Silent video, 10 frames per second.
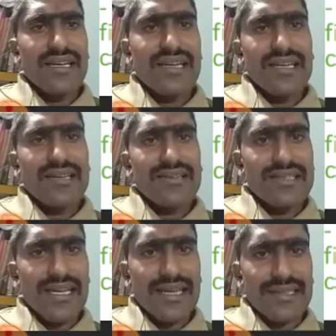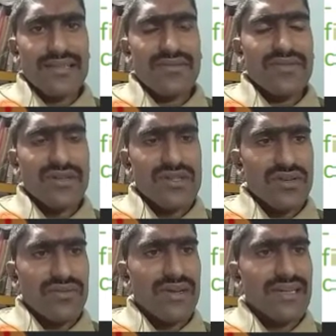It checks, first
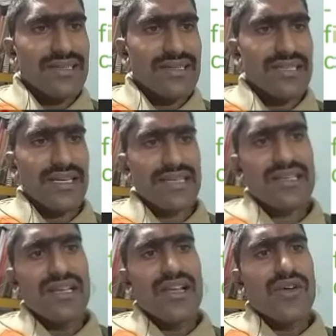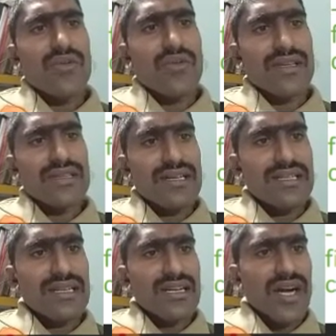of all, it checks whether
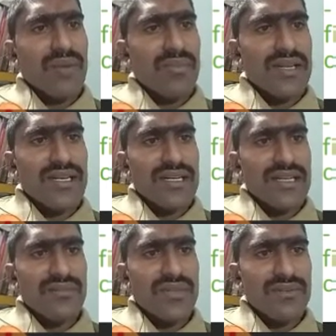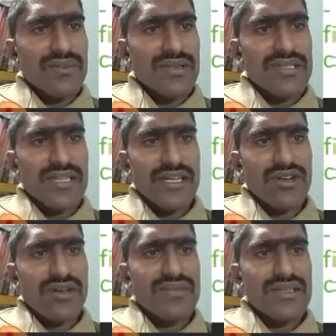the complete and proper set
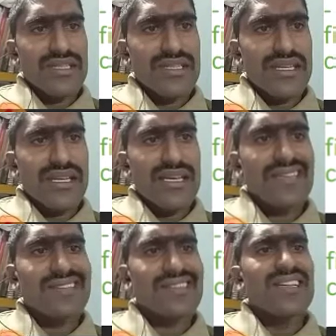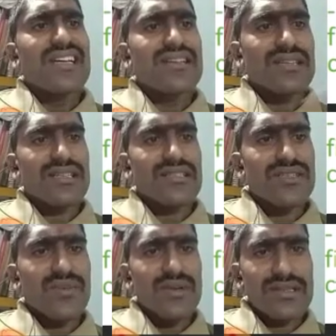of the DNA is
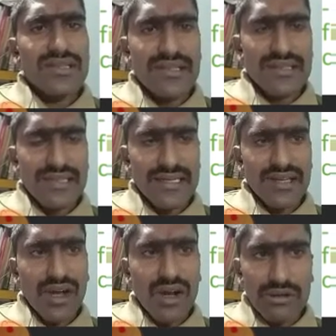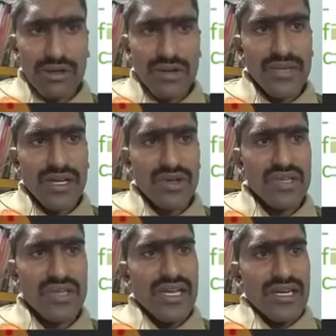successfully synthesized or not,
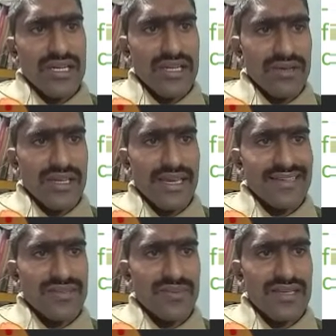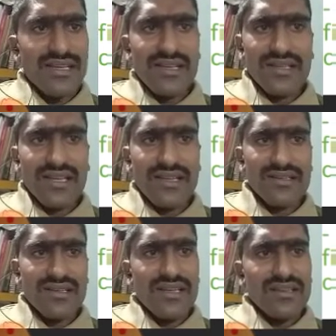because during S phase there
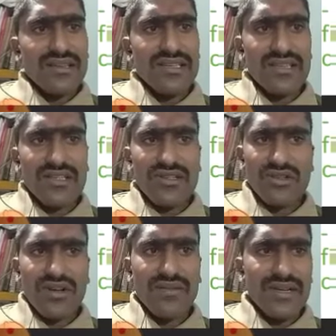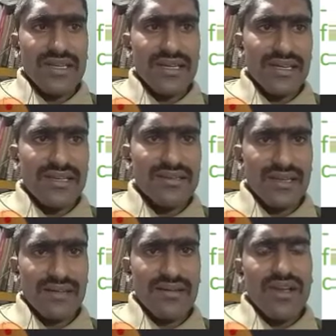is the synthesis of DNA is
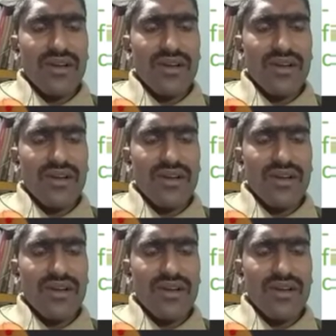done.